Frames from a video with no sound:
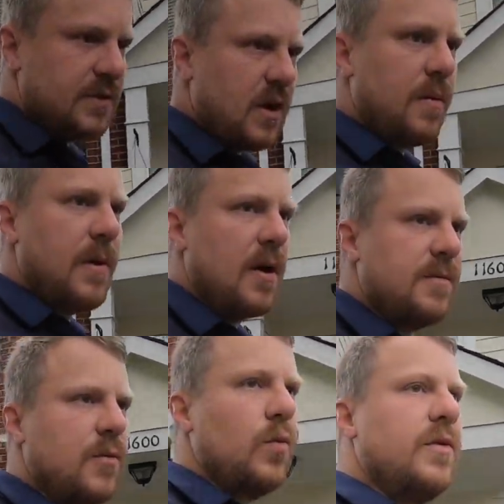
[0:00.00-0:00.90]
started
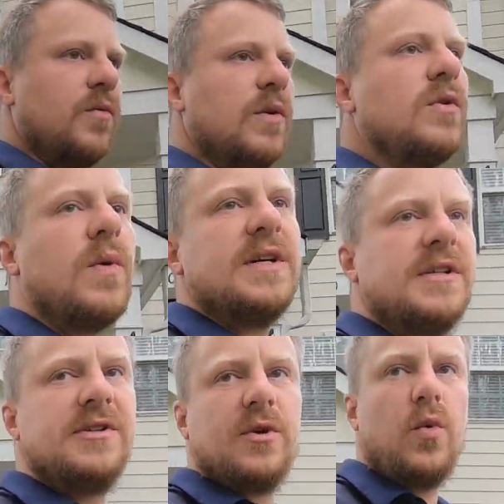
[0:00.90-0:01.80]
brown. The real
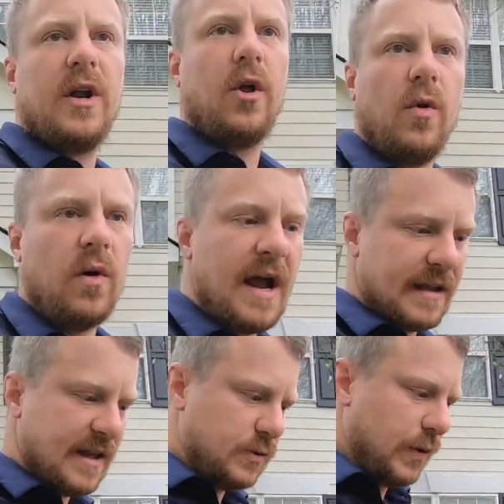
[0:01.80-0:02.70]
question is the
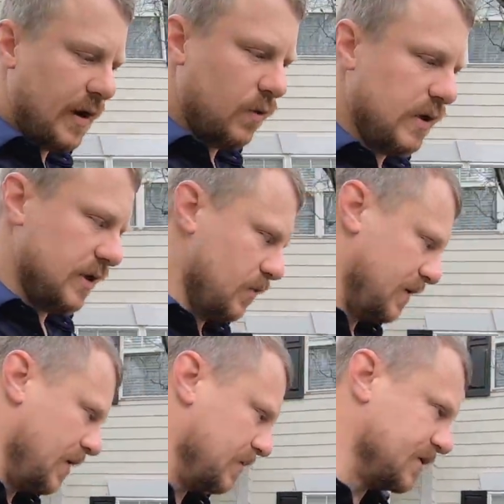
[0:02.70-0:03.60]
quinclorac. That's what I really
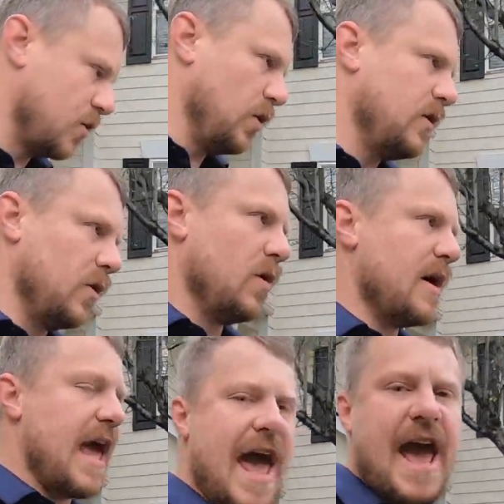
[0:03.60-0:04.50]
want to know. Is the
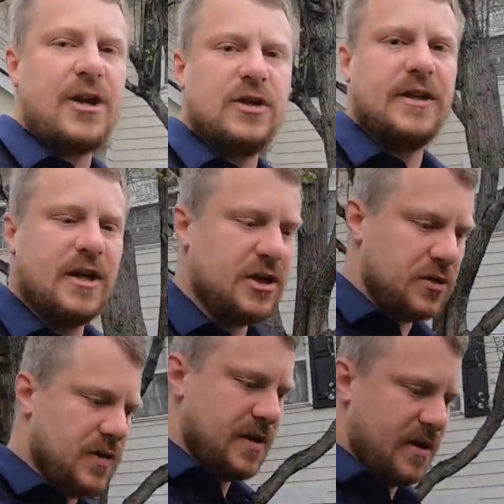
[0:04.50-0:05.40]
quinclorac actually going
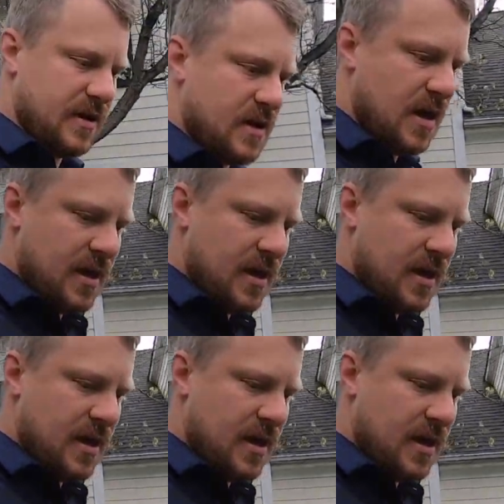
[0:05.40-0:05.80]
to do anything